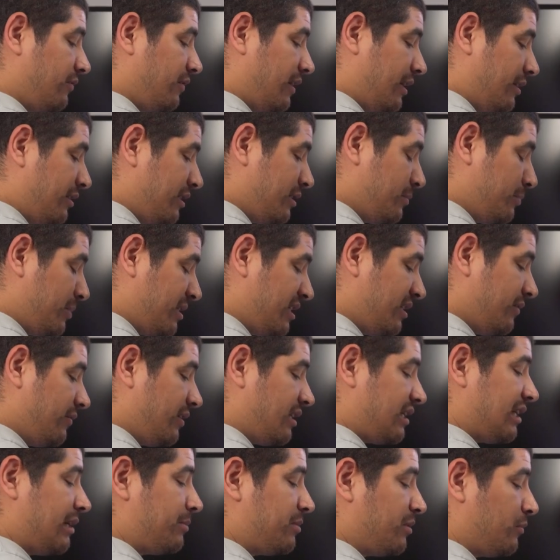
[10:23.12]
very
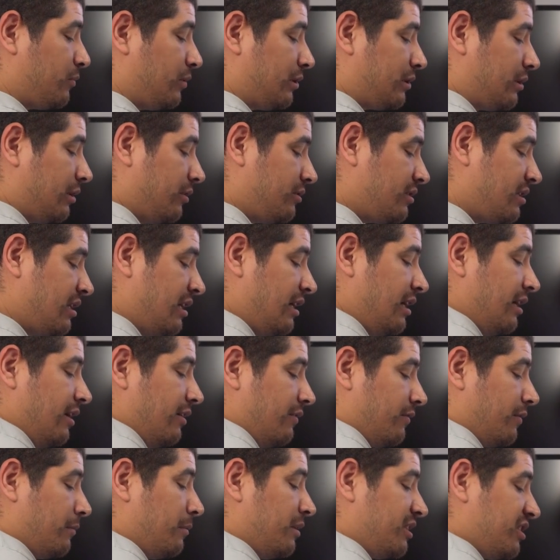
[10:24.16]
specific types of workloads
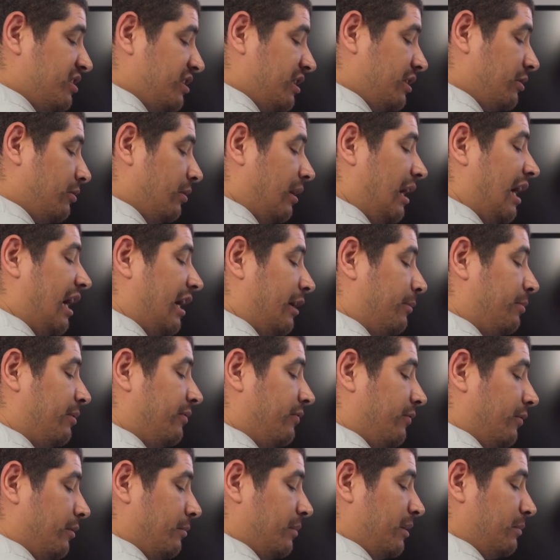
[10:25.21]
from a single higher
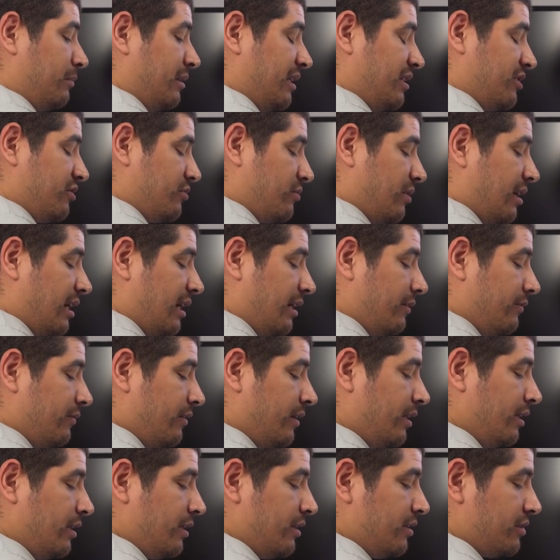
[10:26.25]
performing based drive.
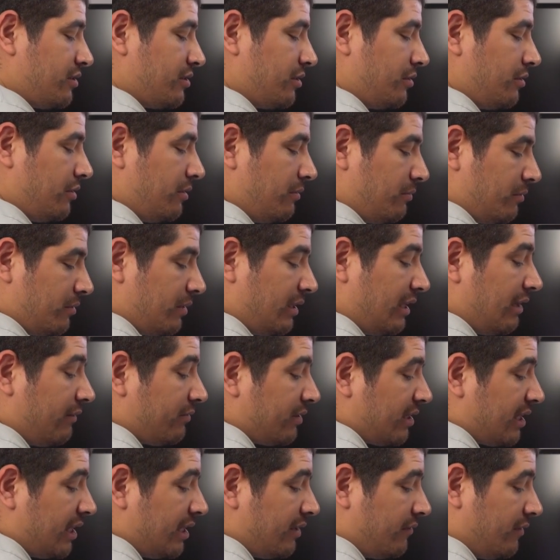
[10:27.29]
So you really have
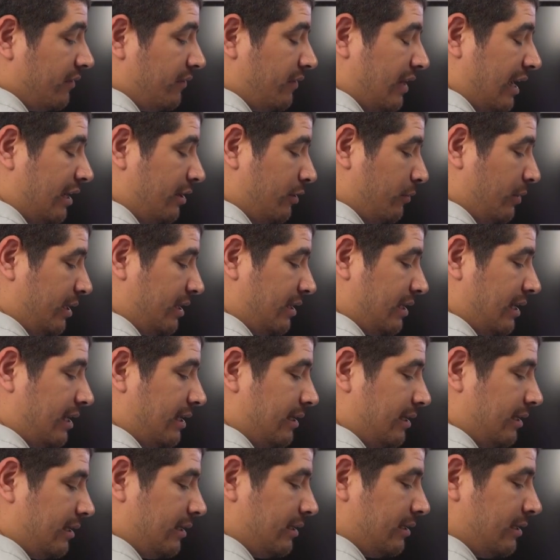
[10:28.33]
to kind of evaluate
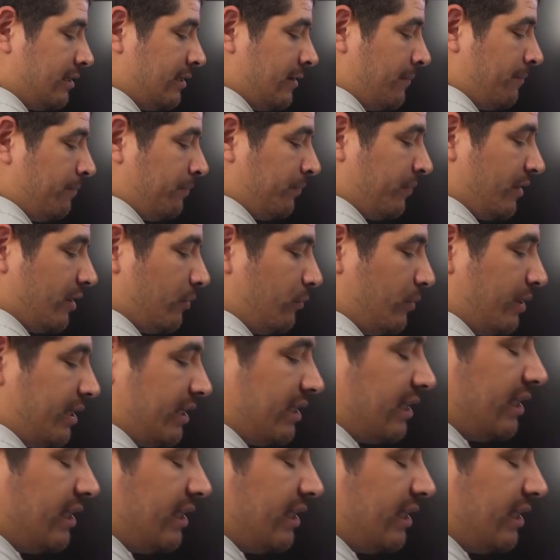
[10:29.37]
that. And when it